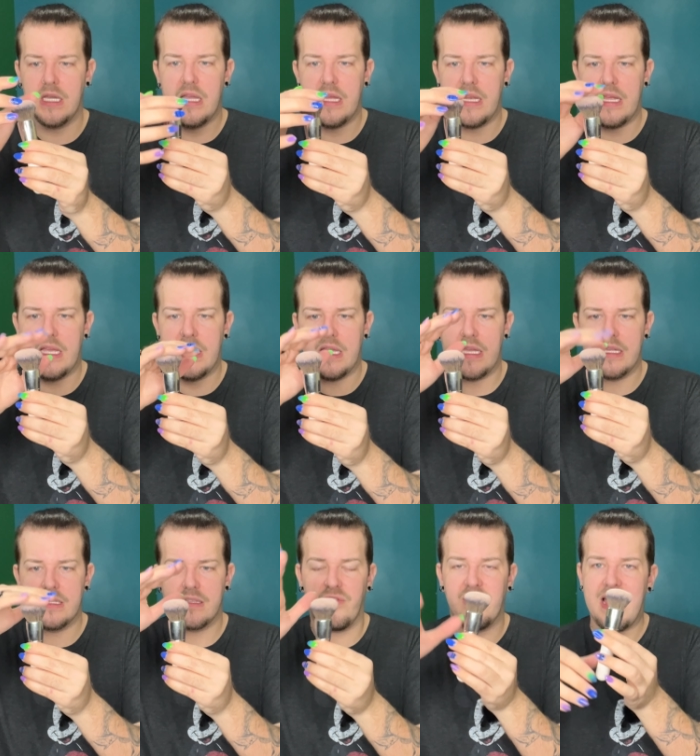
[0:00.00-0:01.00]
It
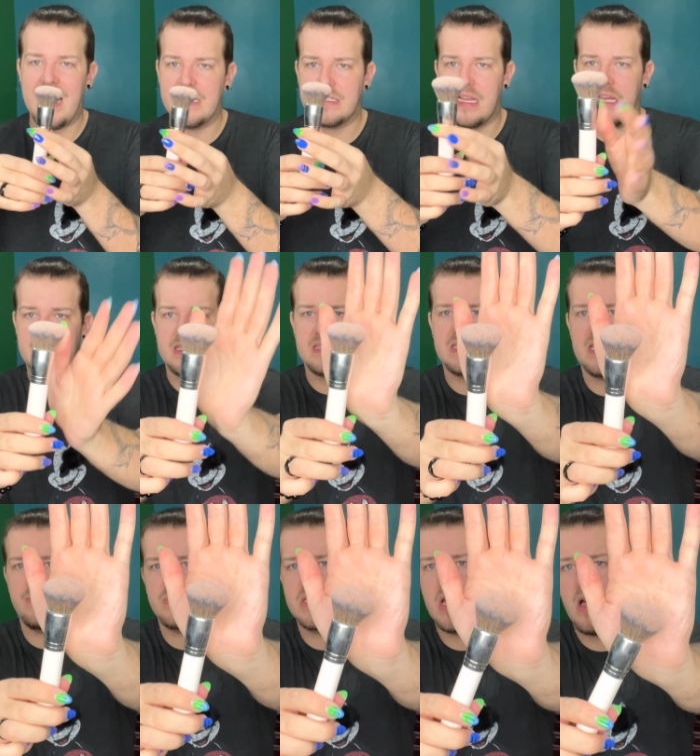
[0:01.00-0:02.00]
is flat at the
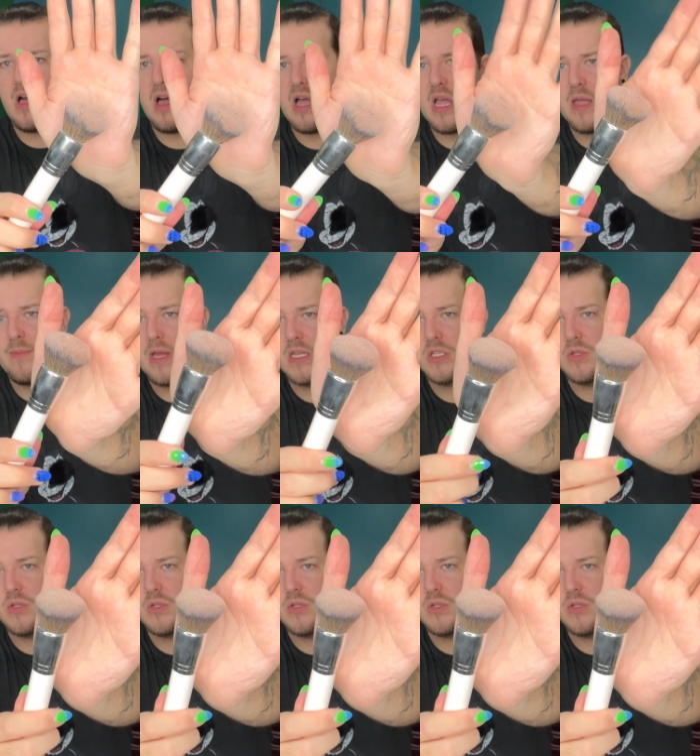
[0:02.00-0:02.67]
same time.